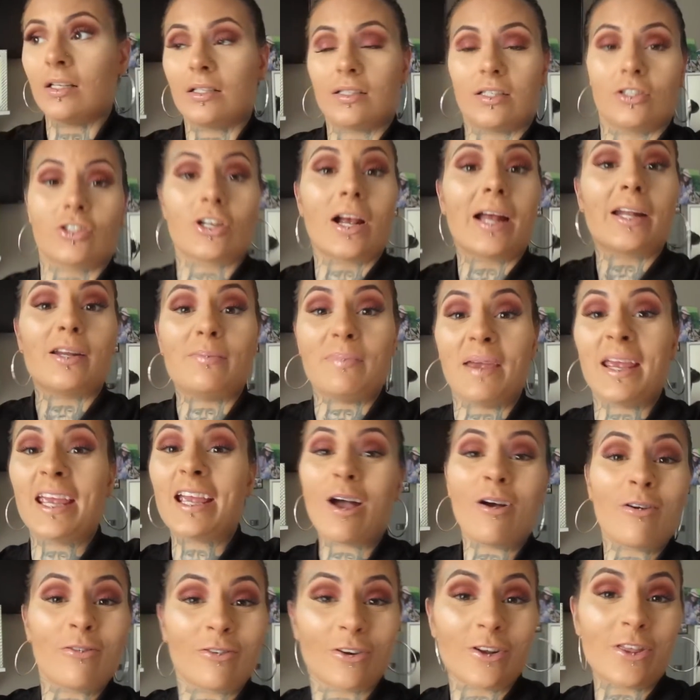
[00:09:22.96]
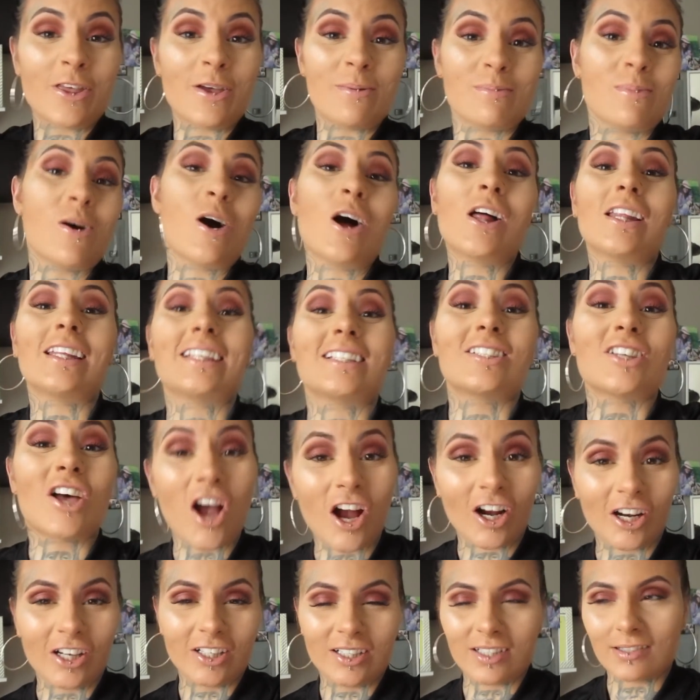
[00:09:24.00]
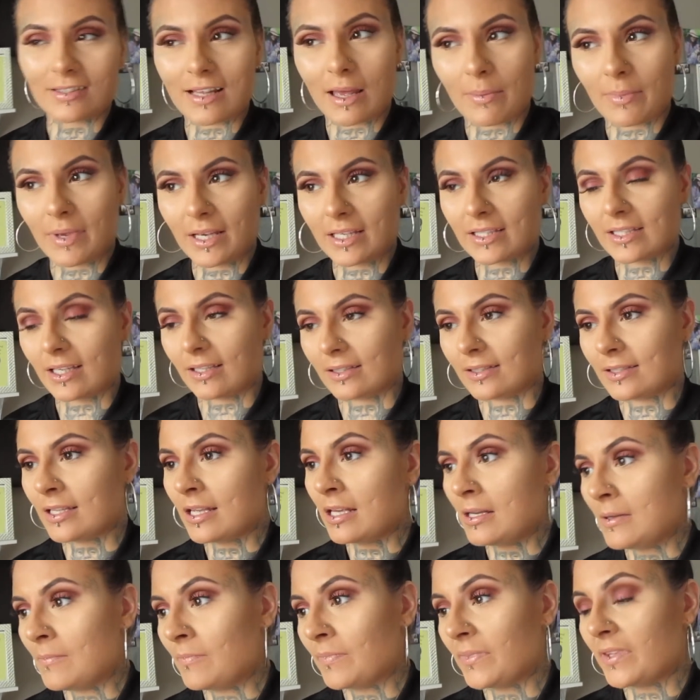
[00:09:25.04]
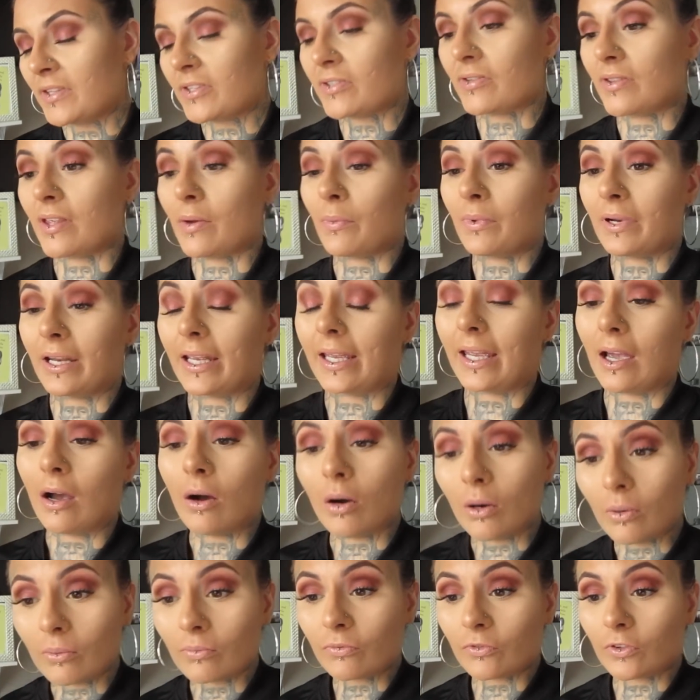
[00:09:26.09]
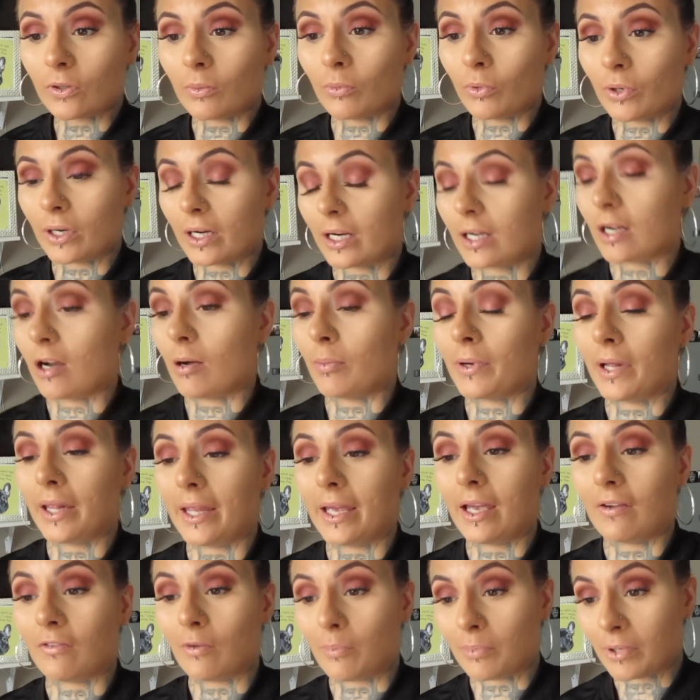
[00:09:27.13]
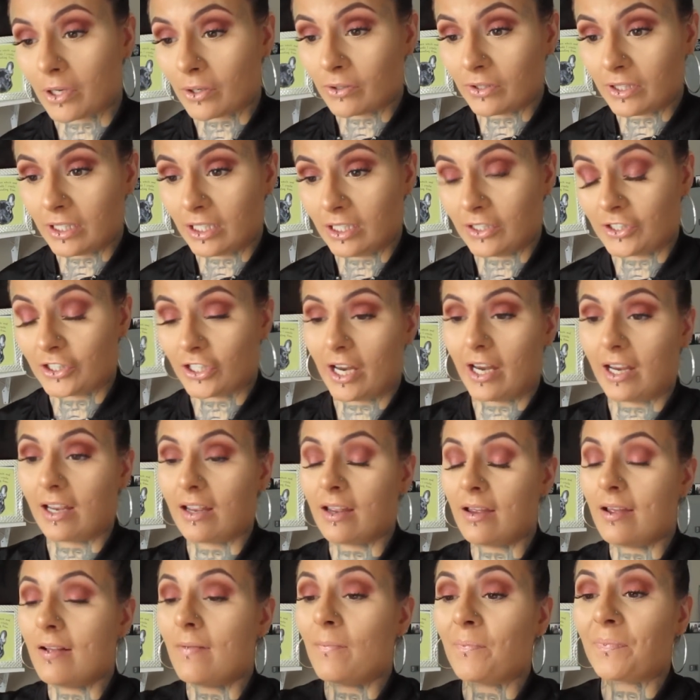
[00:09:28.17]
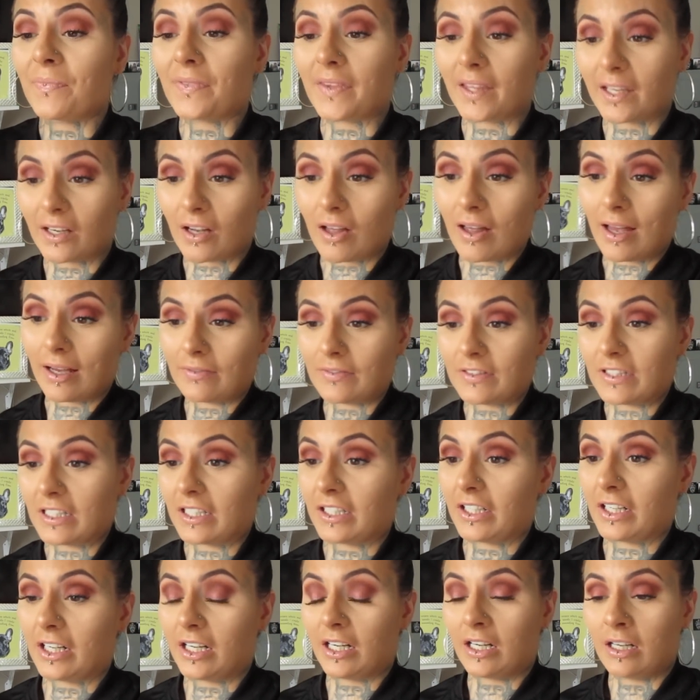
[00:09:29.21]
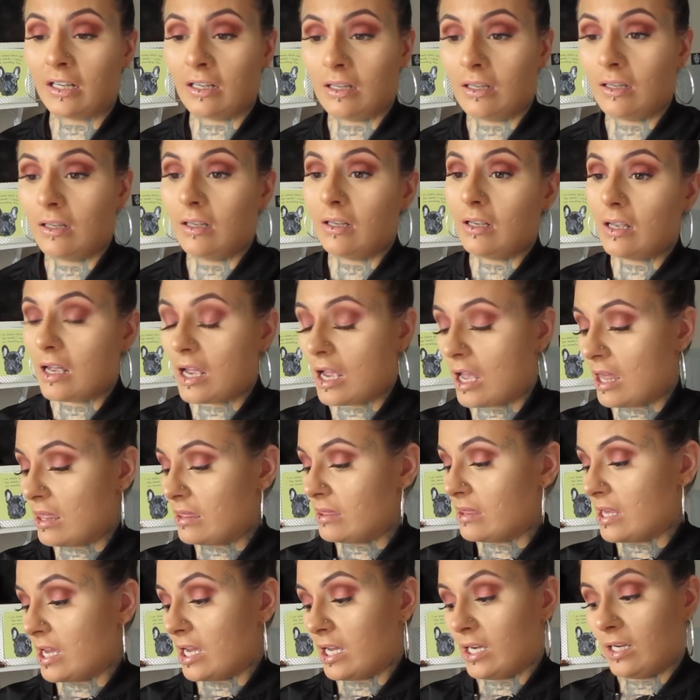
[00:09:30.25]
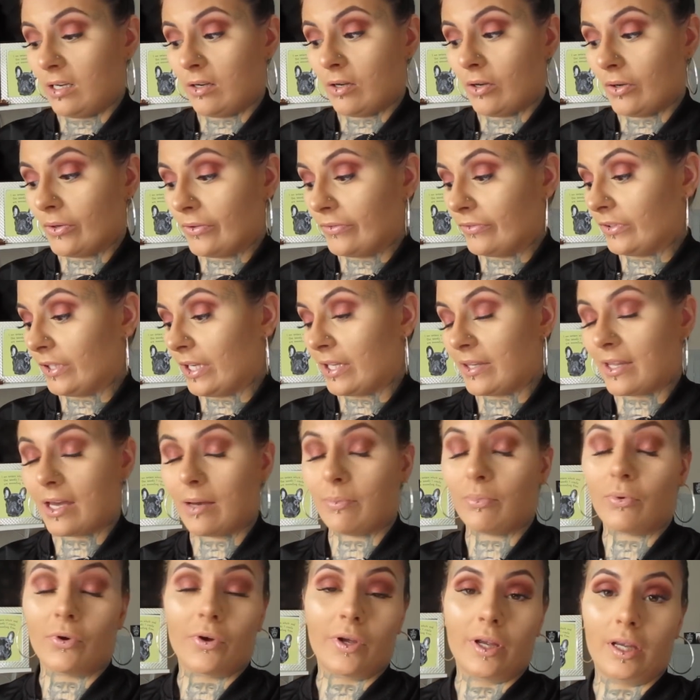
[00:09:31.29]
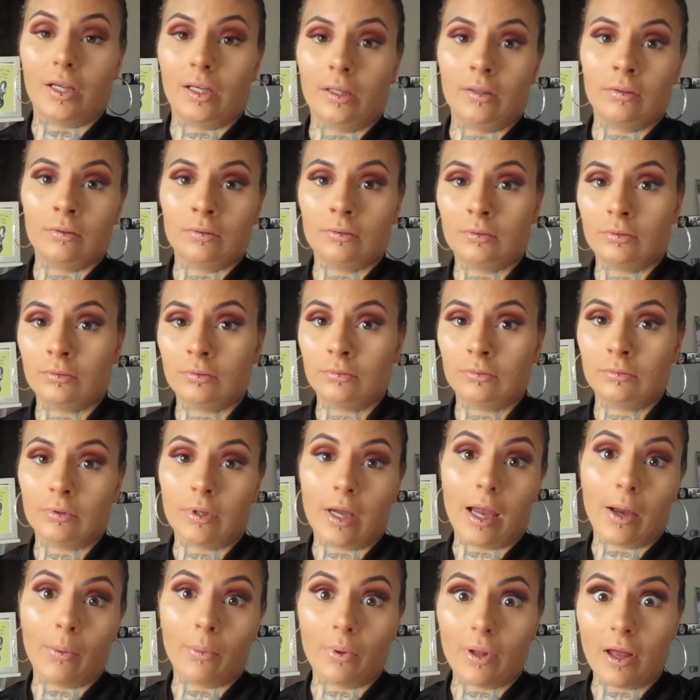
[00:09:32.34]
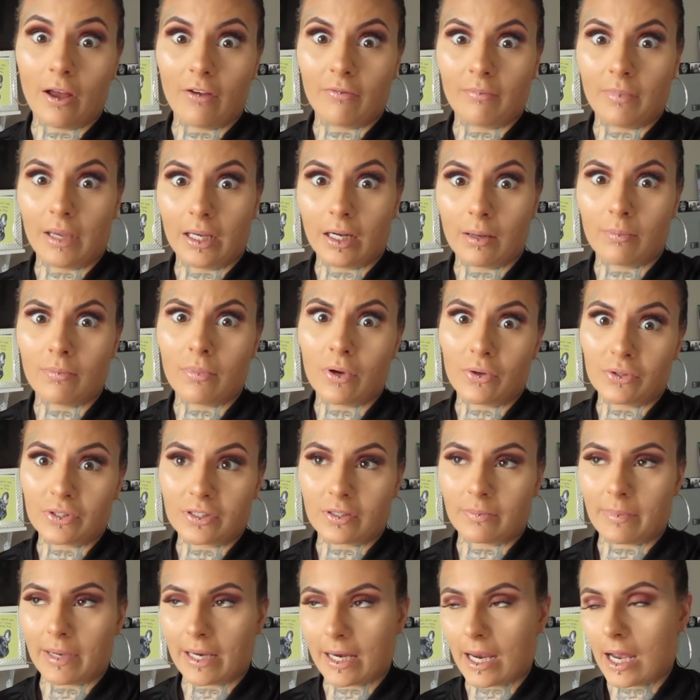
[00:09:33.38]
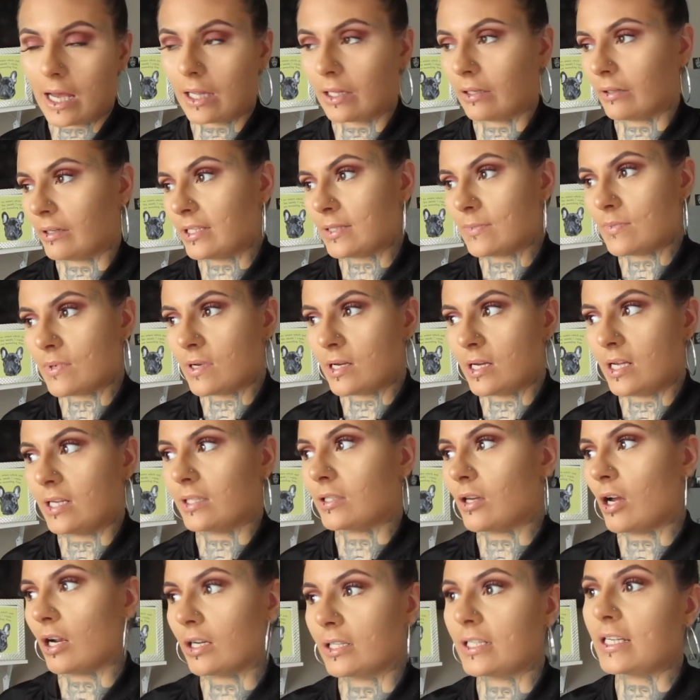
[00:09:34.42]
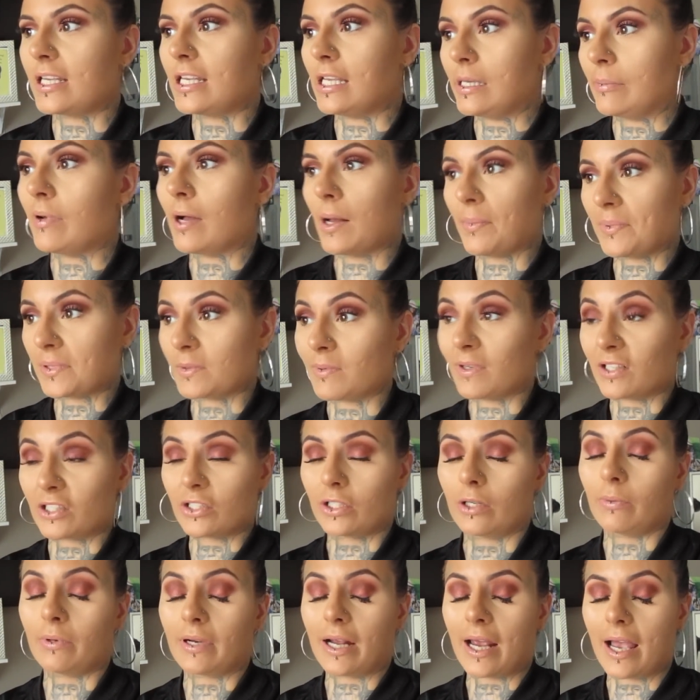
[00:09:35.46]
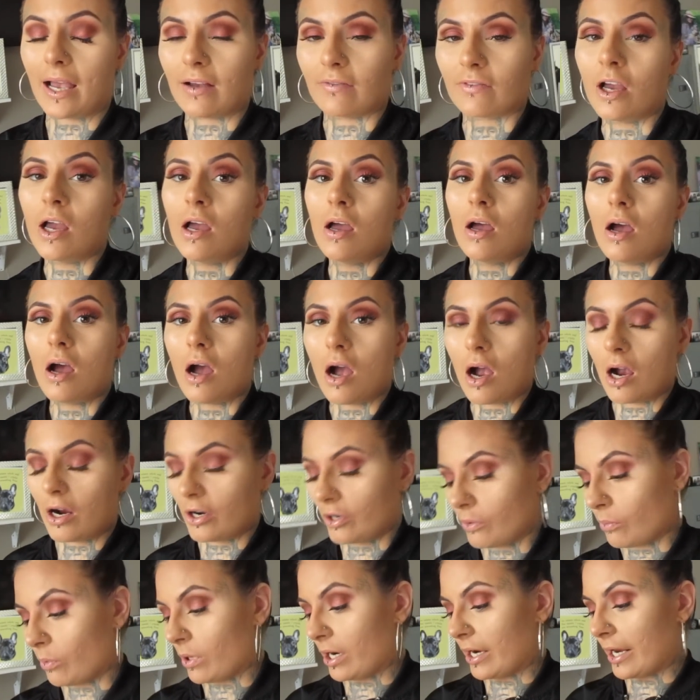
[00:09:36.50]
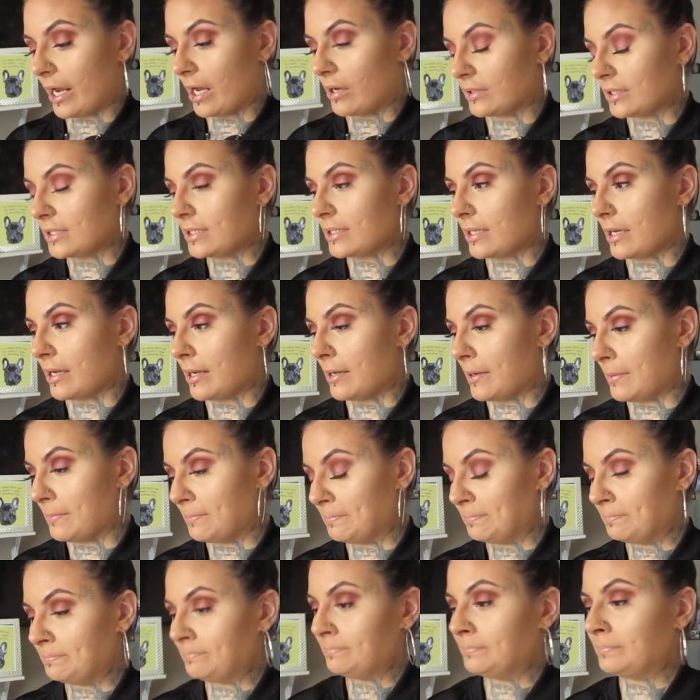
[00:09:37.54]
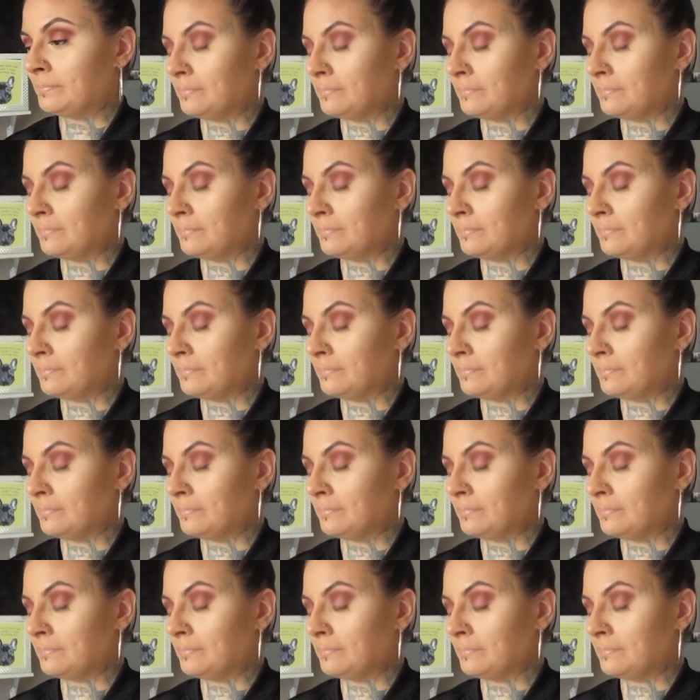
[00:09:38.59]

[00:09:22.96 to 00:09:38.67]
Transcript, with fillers: to try to make up for them all, it's hard. Does that make sense? So then when I get home from work, I'll probably have a protein shake, then I'll have dinner, and then hopefully at that point I will have made up most of my calories. But it's hard to keep up, especially when I have hard workouts. Um,